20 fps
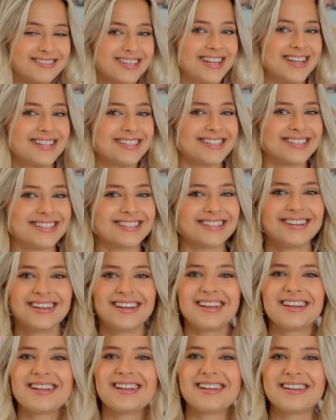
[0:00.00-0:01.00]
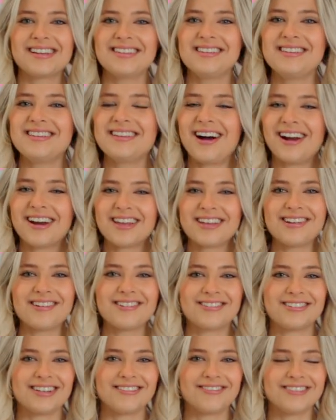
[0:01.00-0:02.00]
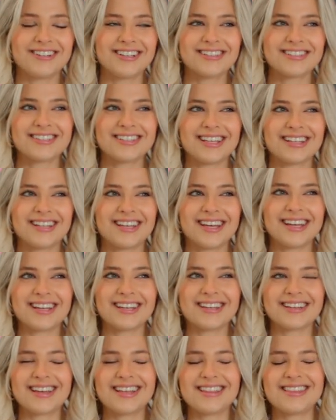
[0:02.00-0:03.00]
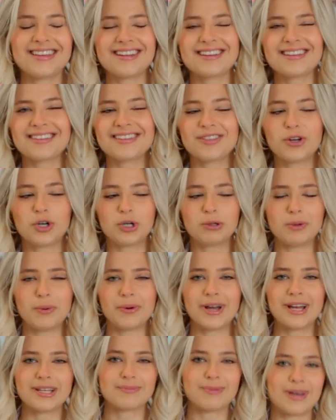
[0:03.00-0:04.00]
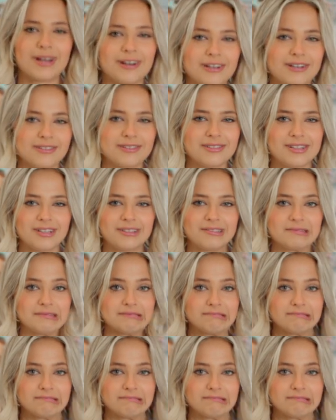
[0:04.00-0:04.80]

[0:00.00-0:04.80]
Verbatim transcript: just not a huge difference and like, I think the normal way is better, so.